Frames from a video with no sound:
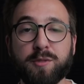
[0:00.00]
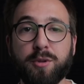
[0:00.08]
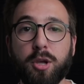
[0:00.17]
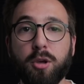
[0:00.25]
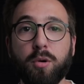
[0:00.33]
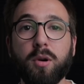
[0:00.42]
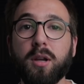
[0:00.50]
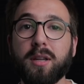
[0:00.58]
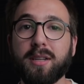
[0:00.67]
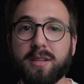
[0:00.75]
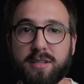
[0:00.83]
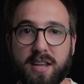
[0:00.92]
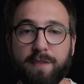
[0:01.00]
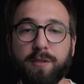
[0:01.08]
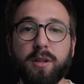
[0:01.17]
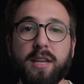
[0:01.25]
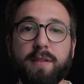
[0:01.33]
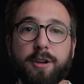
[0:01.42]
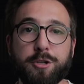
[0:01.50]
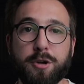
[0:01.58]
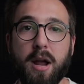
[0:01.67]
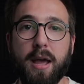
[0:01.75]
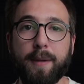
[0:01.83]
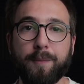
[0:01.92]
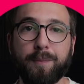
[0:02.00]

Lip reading: for you, definitely give it a try.